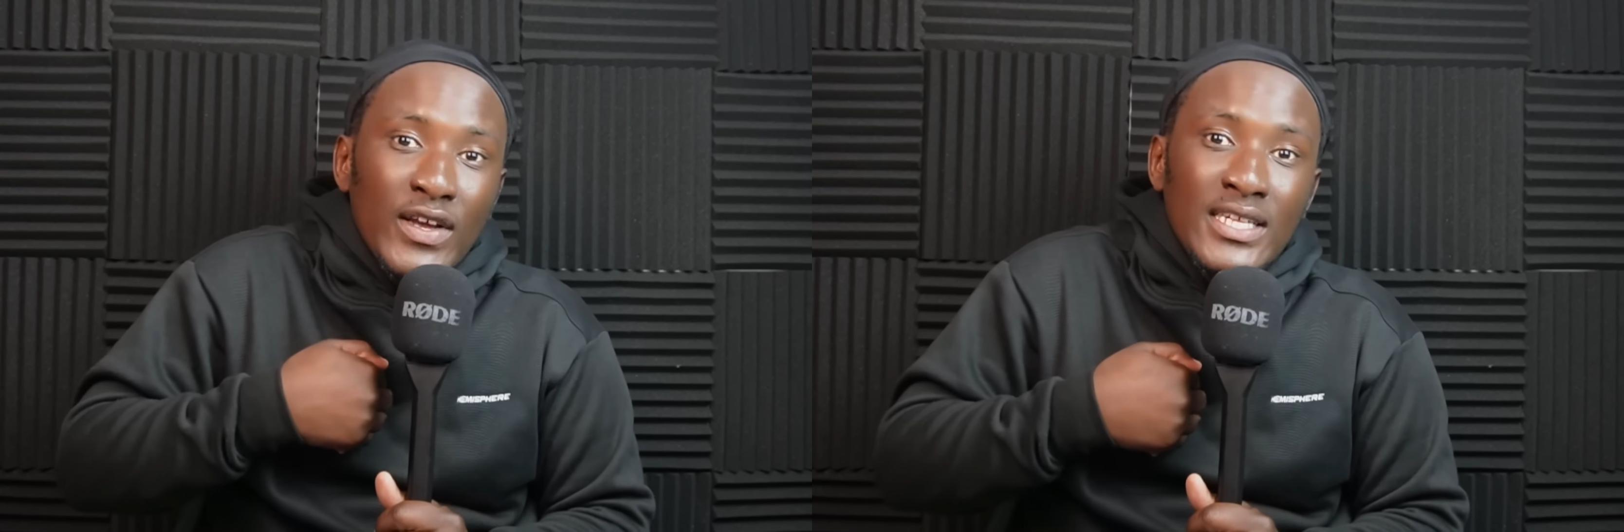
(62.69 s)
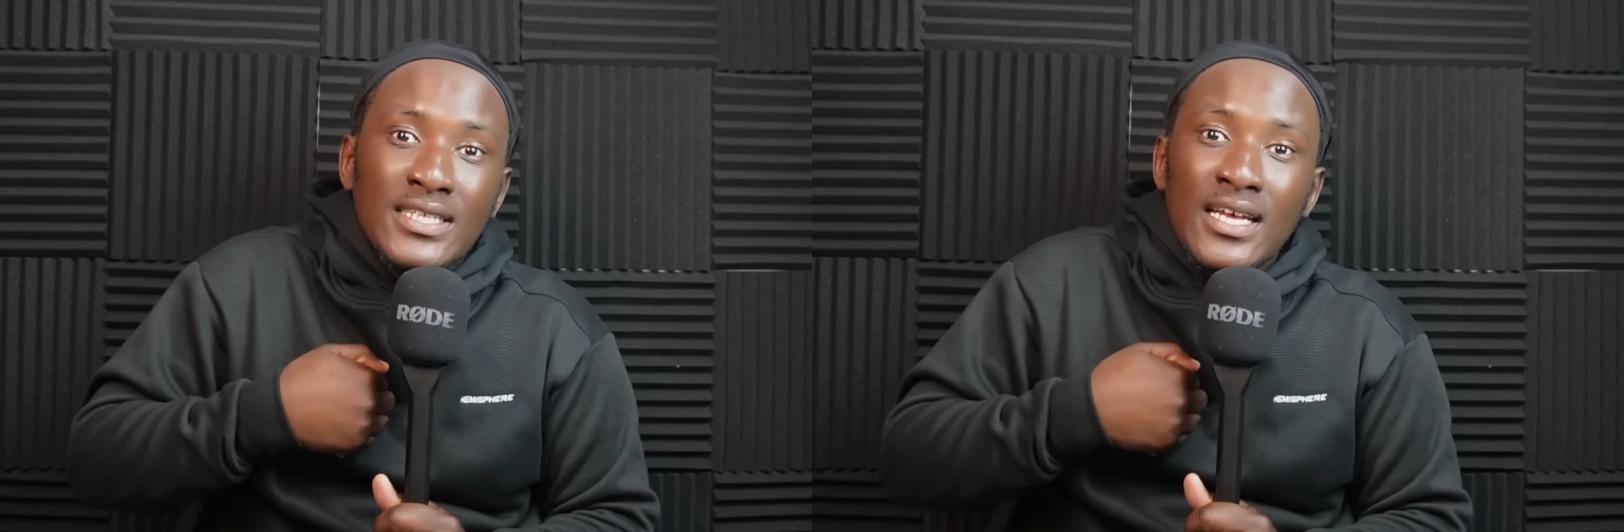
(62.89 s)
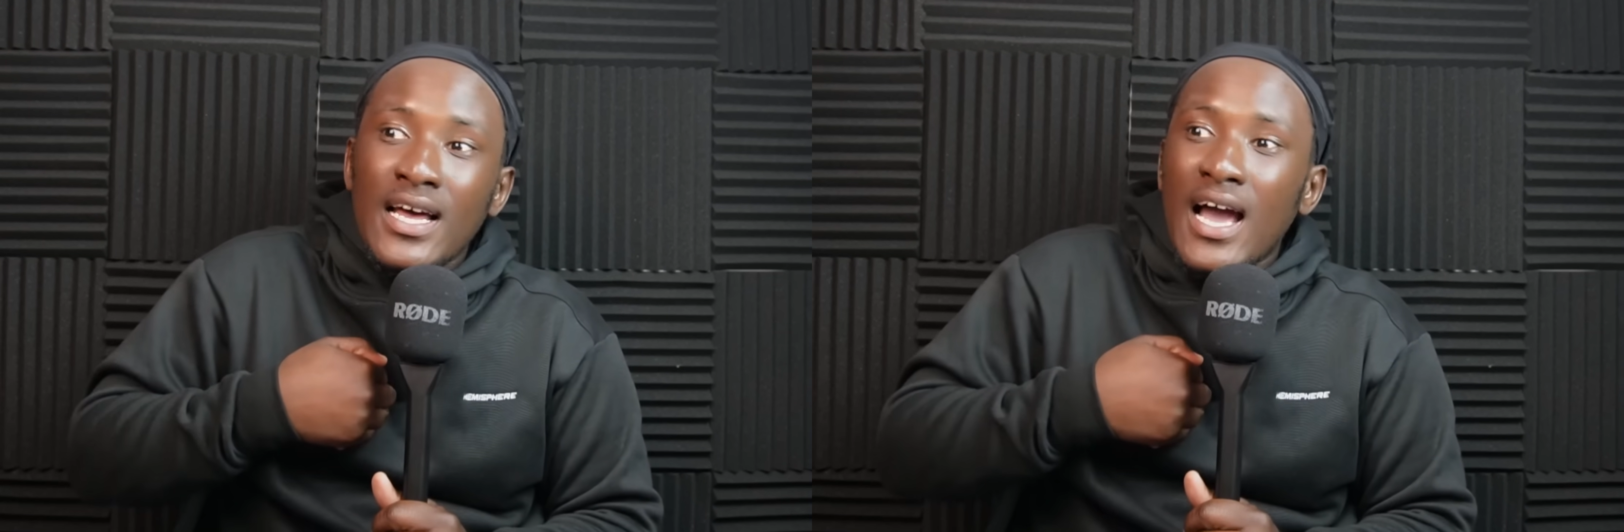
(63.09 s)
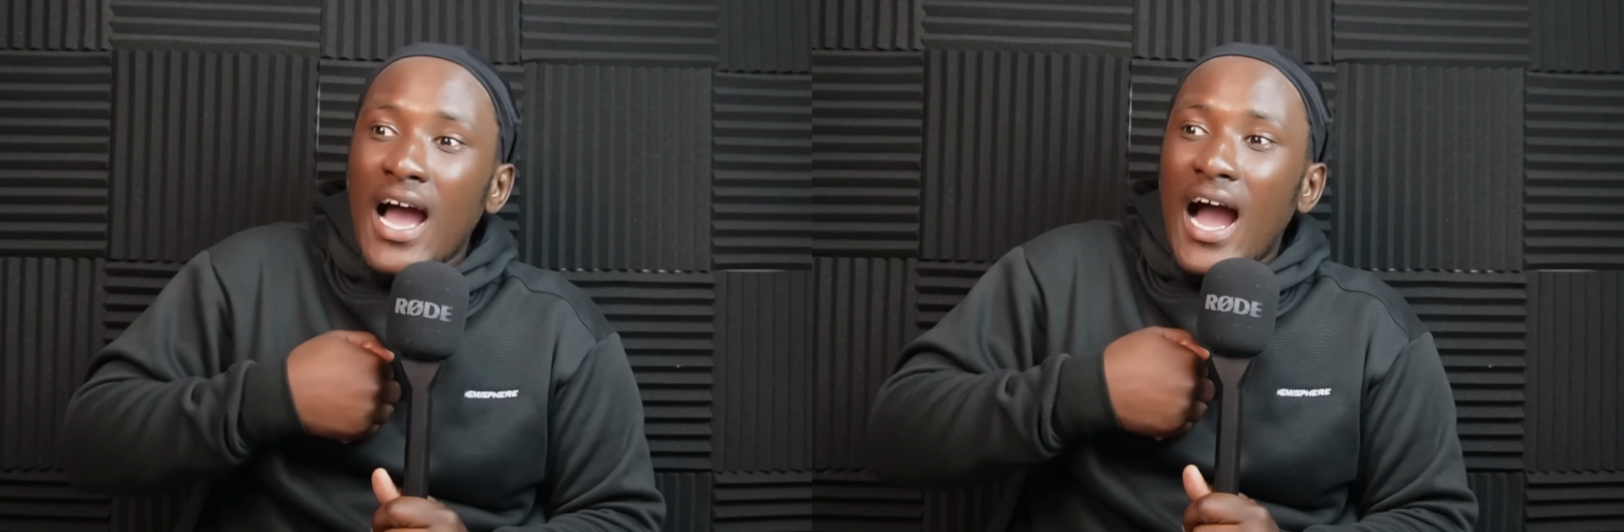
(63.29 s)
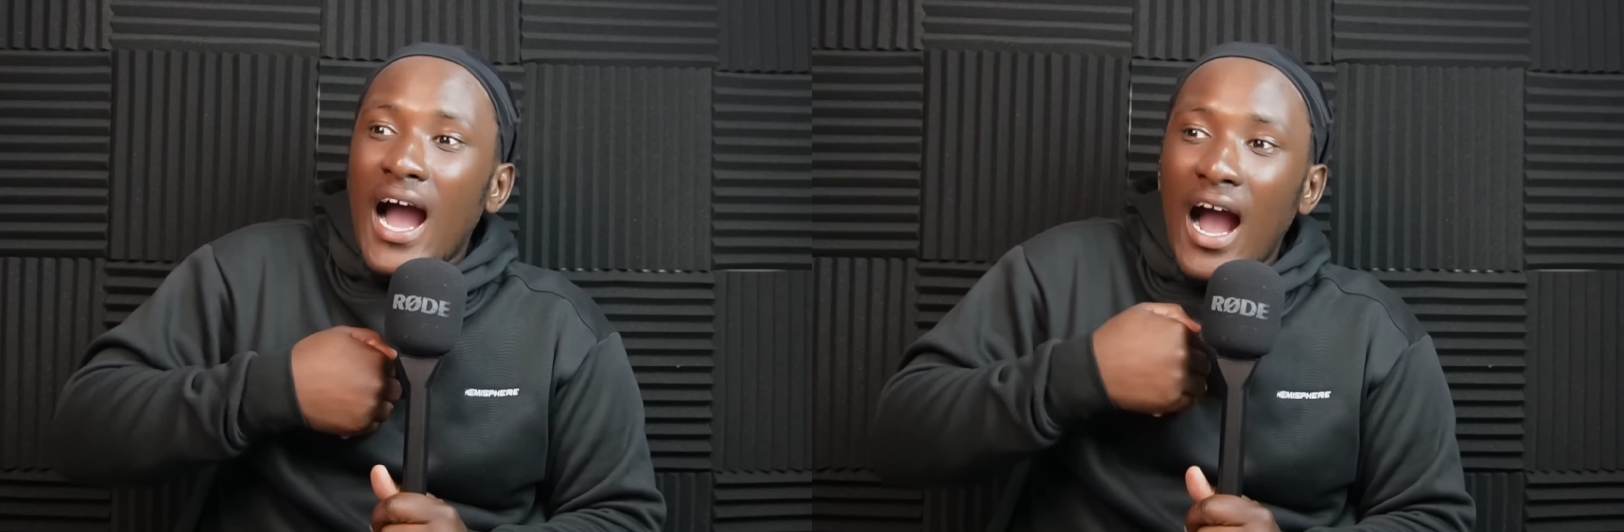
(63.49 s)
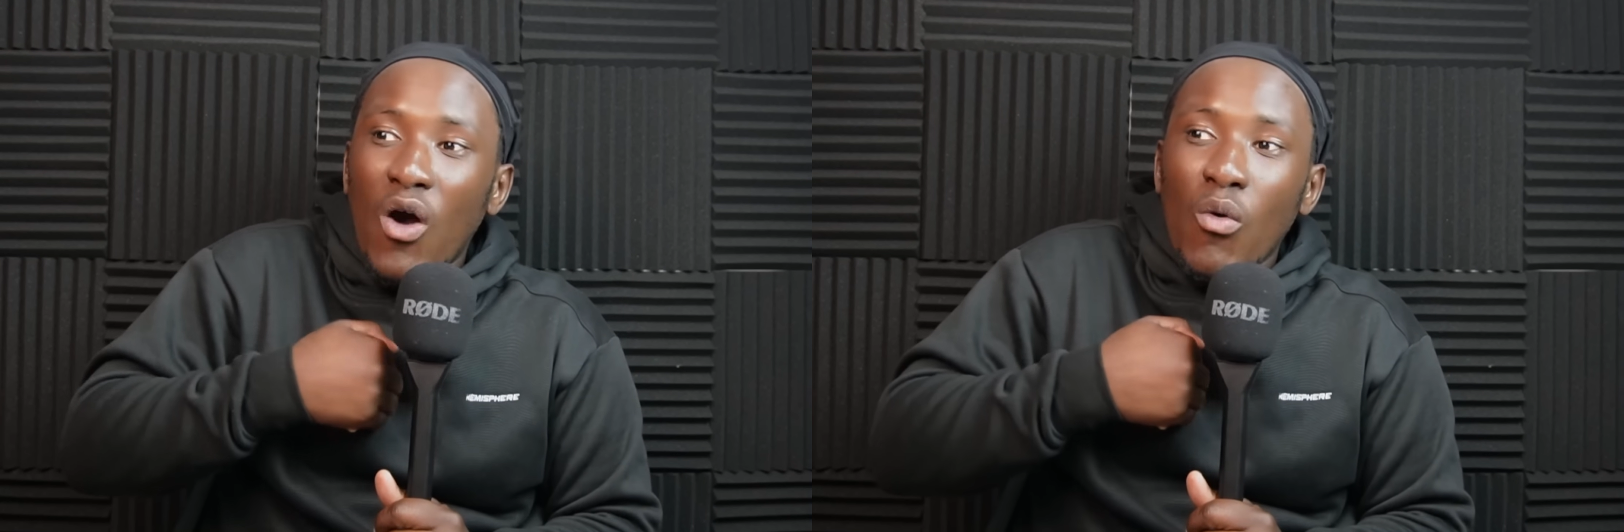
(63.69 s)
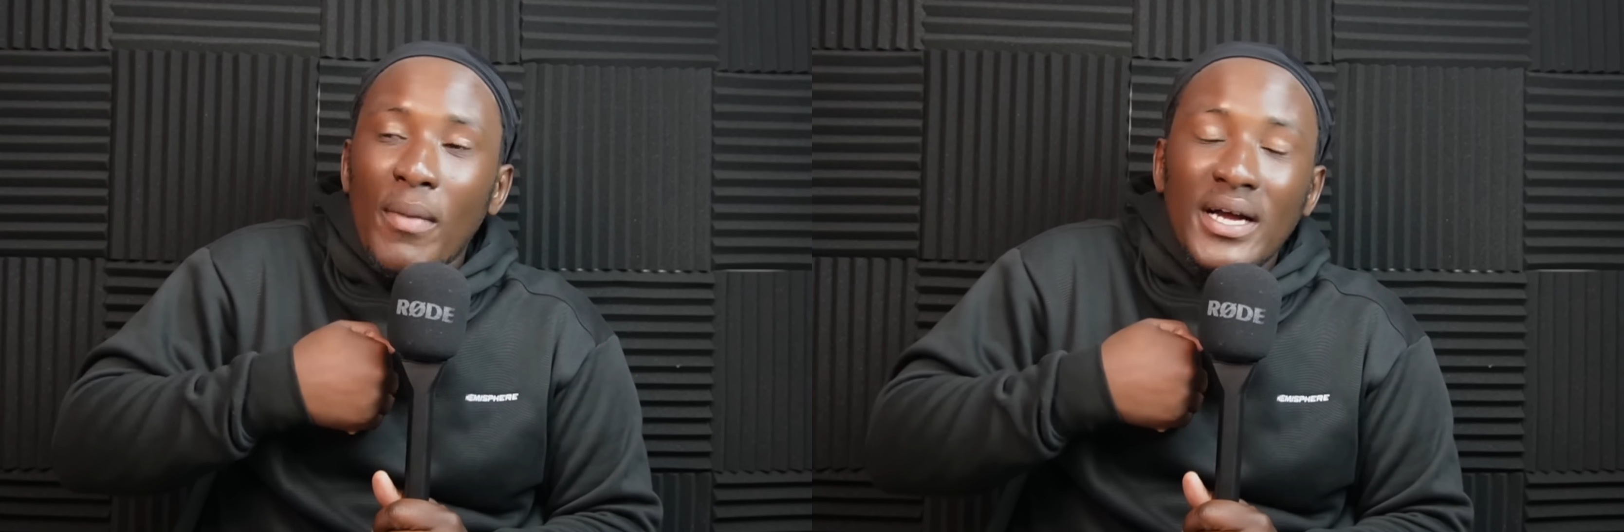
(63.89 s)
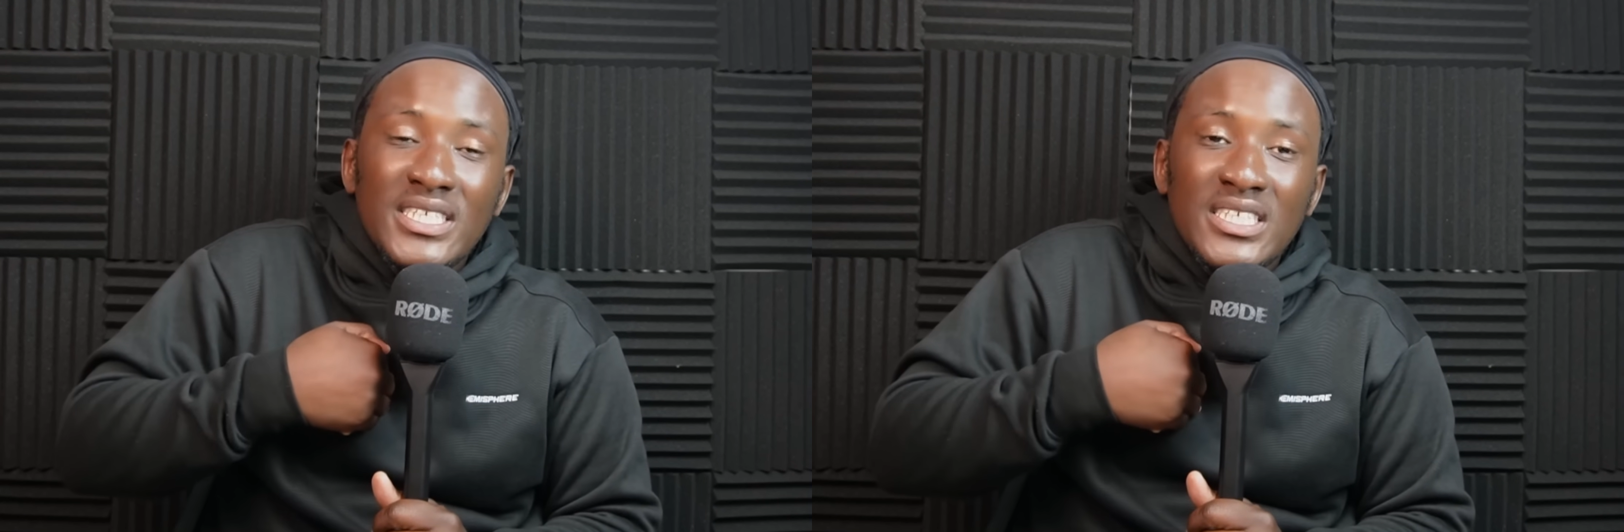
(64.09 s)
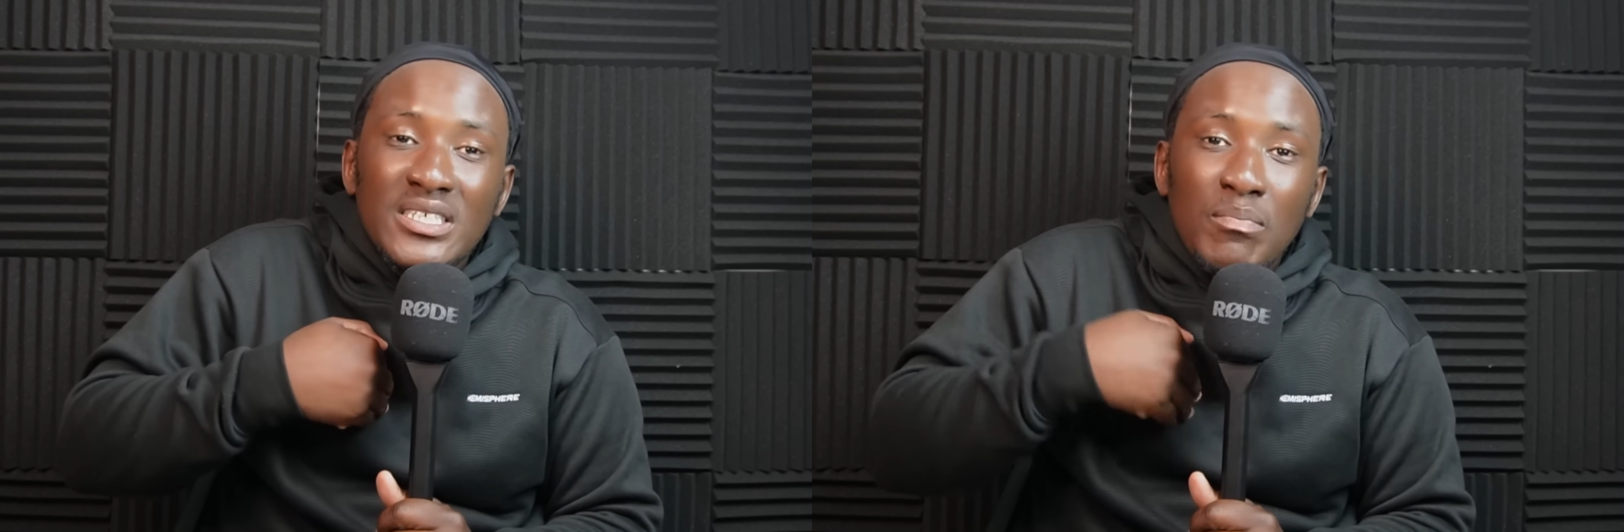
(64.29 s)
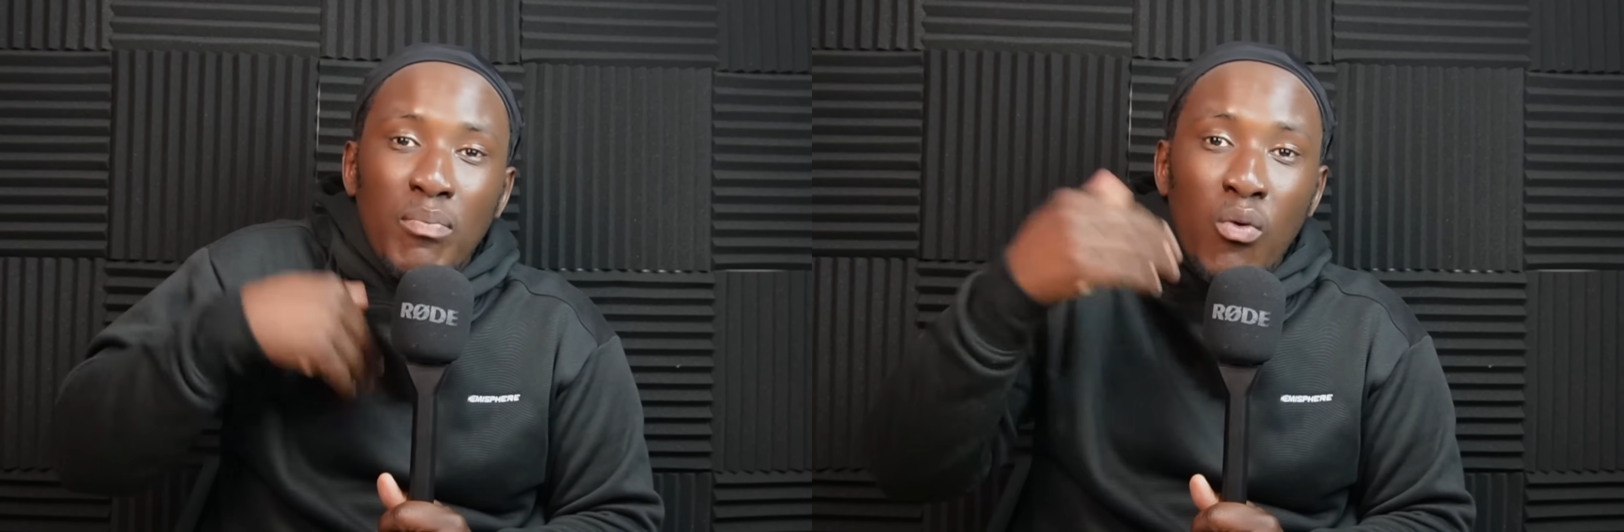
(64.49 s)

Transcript: fans how much